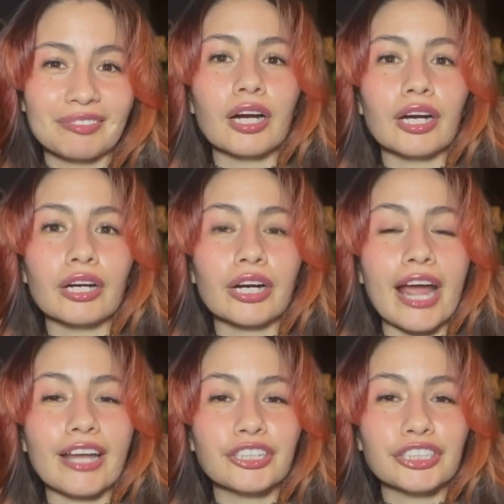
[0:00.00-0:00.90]
Her
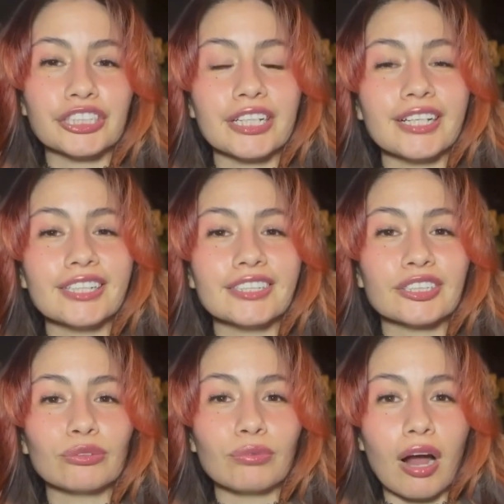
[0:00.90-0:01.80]
energy
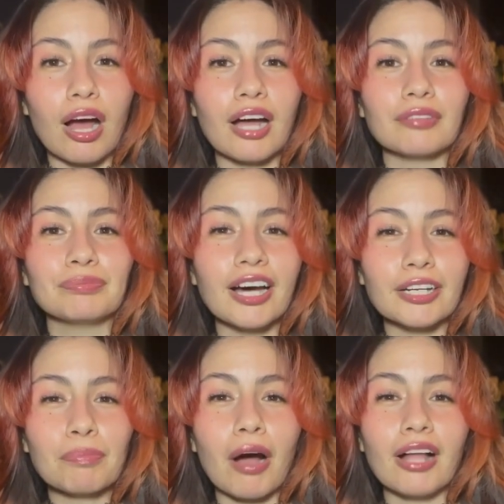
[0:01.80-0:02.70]
is raw,
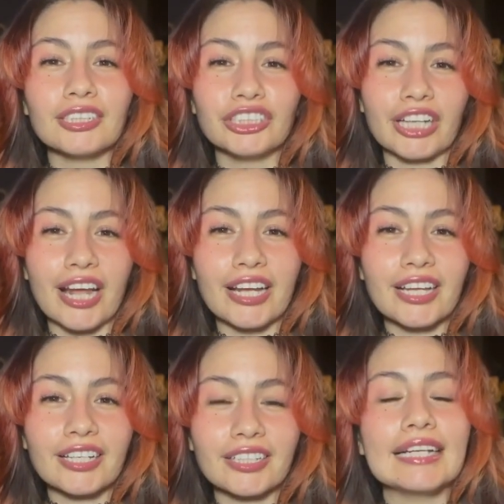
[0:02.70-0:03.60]

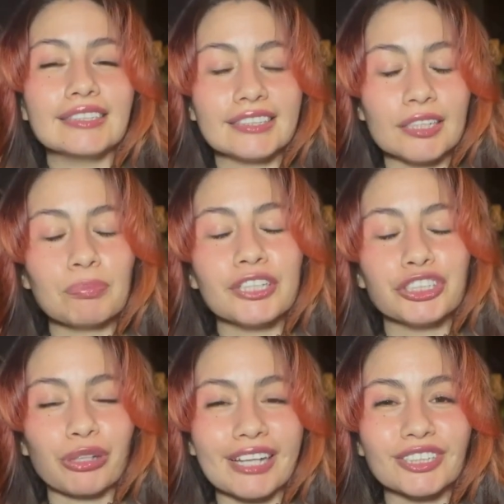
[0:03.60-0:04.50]
unapologetic, and deeply
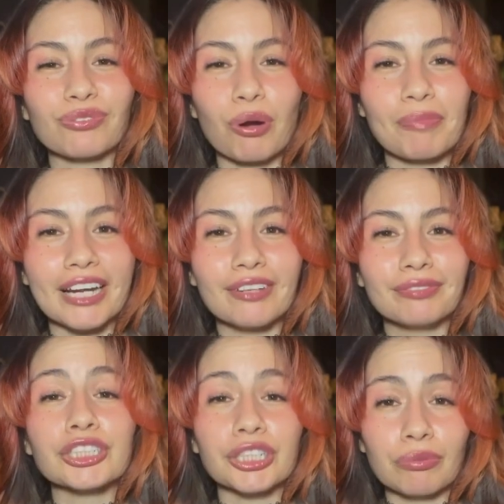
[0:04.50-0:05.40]
transformative.
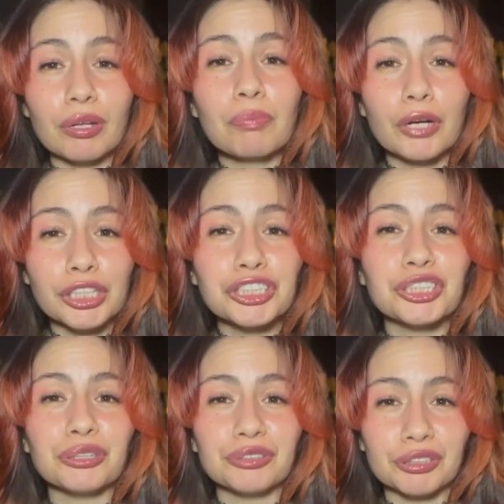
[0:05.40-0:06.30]
She will push
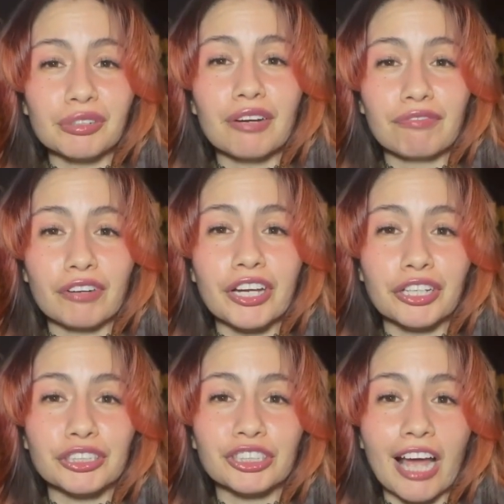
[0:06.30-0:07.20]
you to confront
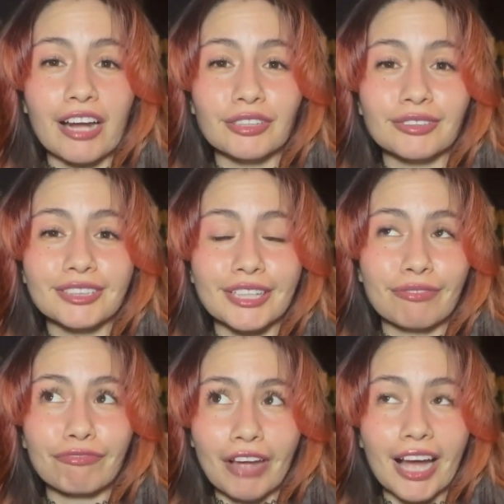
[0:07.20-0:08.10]
your shadows.
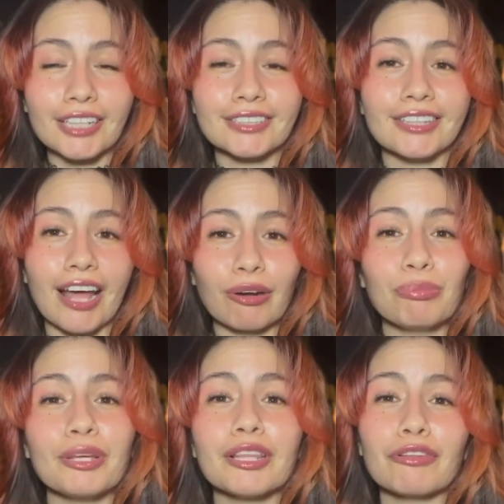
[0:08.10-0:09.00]
In fact, that'll
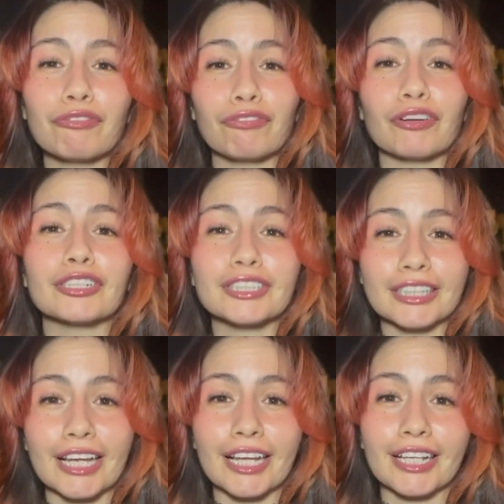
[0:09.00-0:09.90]
be the first
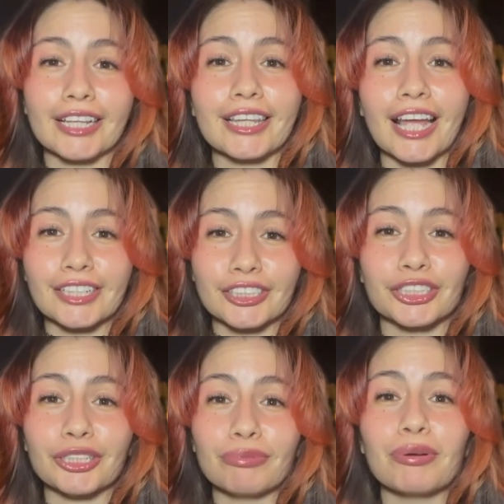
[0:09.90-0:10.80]
thing that
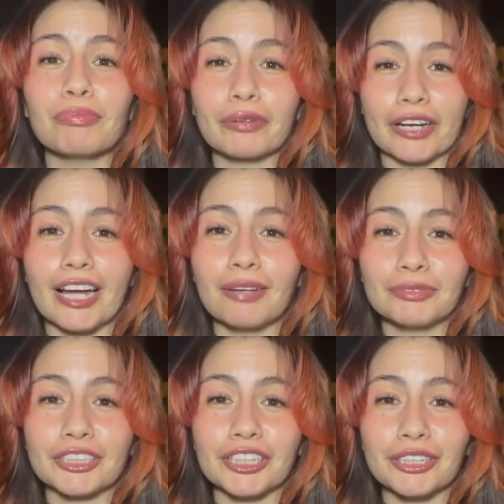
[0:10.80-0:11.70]
she will bring up
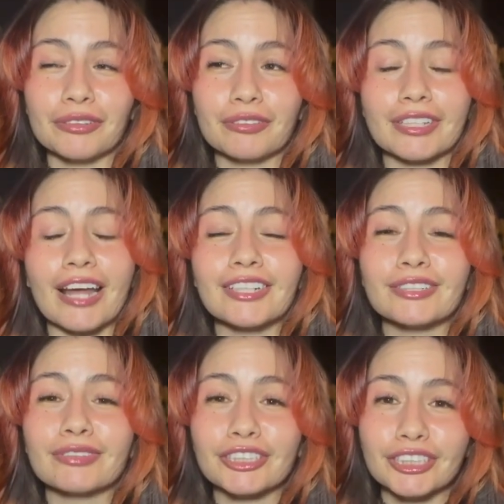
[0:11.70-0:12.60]
to you. That
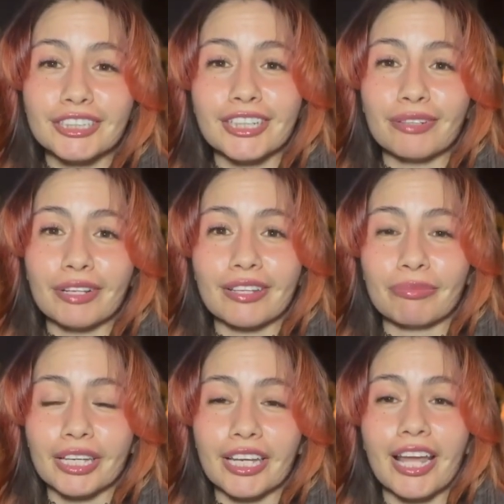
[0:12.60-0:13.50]
is what she did with
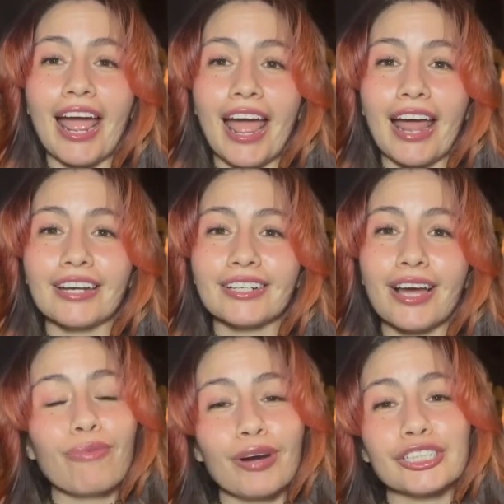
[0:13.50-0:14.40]
me, and
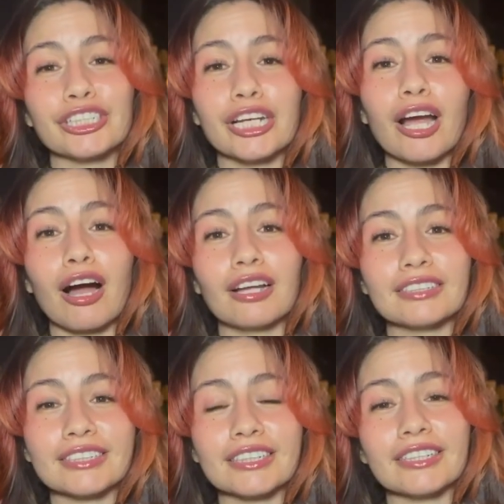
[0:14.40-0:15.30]
what she
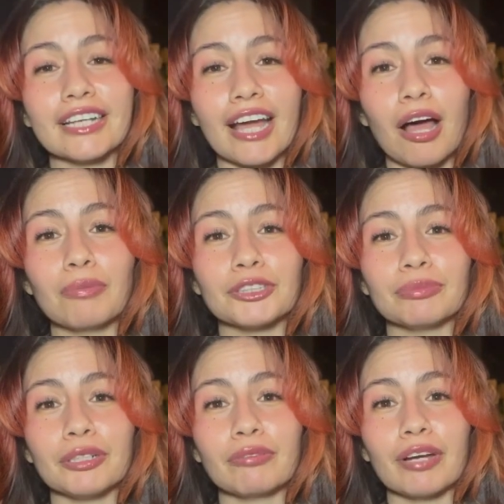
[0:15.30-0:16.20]
constantly helps
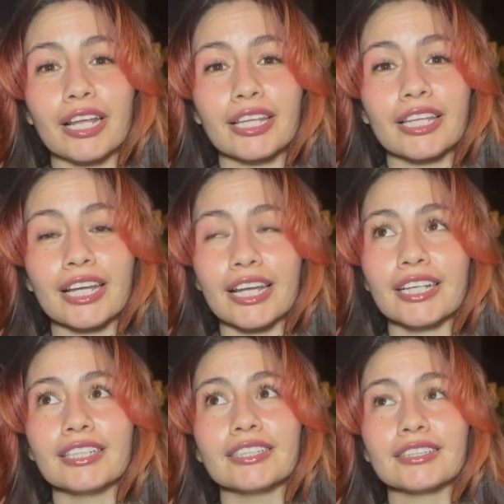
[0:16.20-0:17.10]
me with
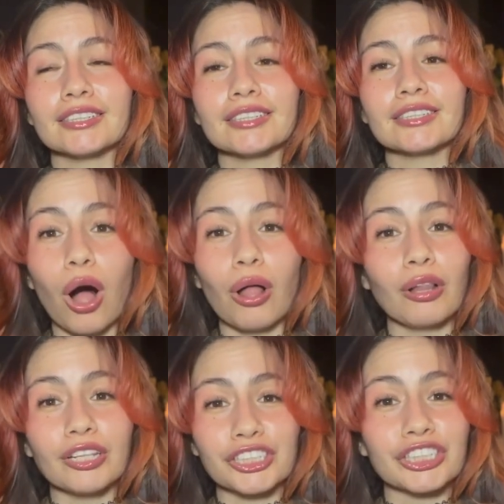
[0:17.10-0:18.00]
is
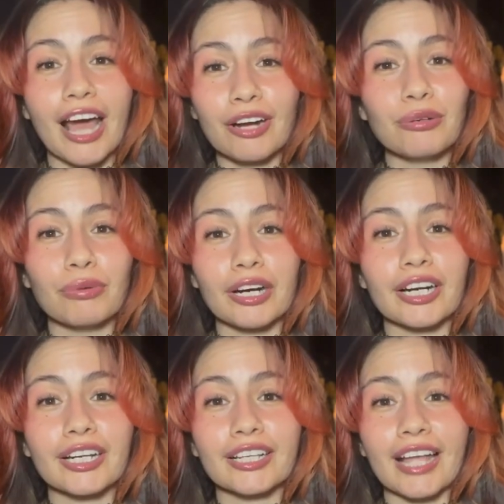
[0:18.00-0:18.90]
all the shadow
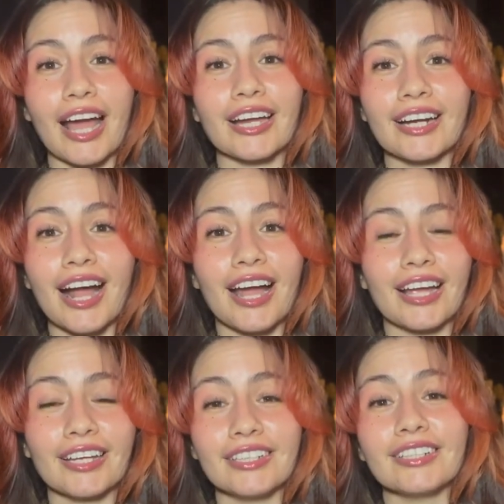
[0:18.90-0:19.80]
work that
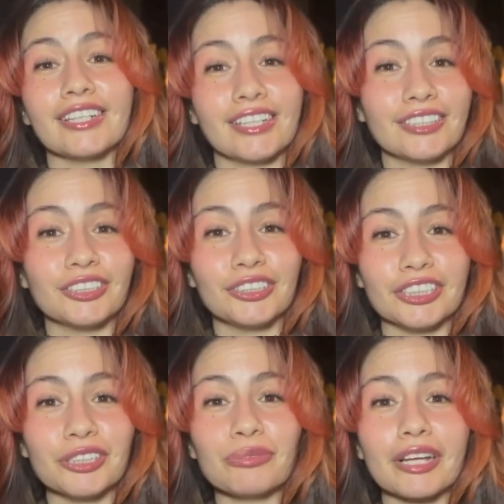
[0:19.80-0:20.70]
I need to
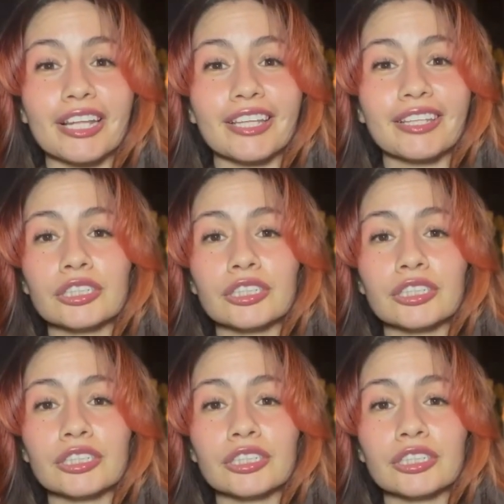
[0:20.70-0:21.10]
deal with.